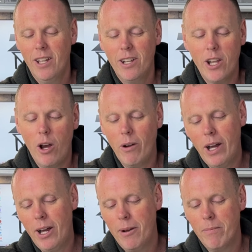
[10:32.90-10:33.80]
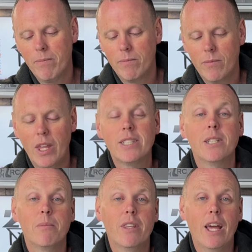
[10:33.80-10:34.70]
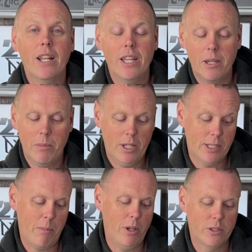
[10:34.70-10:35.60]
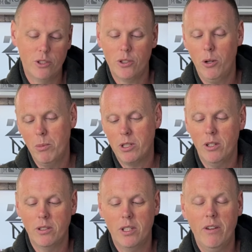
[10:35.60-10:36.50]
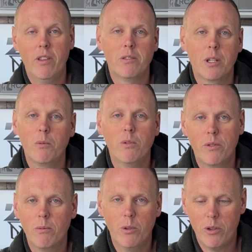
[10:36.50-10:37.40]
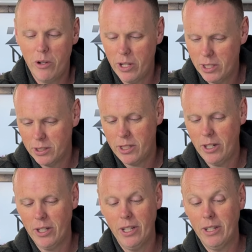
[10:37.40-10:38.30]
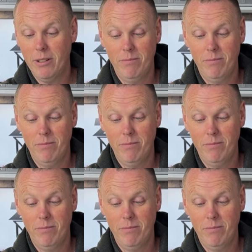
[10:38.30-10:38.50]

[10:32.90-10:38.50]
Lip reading: No, they sent me that link because I bought so much other stuff. They was like, we'll throw you in the steering link.